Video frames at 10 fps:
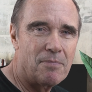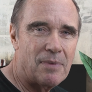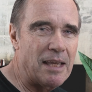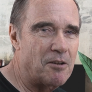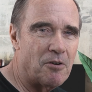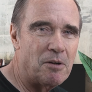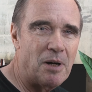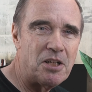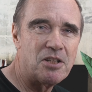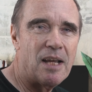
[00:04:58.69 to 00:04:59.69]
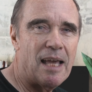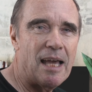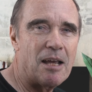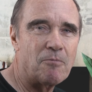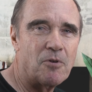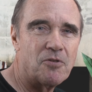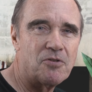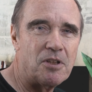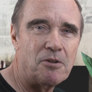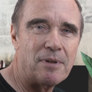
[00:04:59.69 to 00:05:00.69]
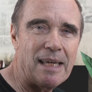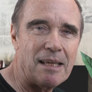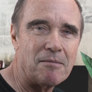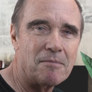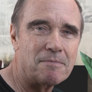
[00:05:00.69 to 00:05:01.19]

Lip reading: Thank you very much, and we'll see you again.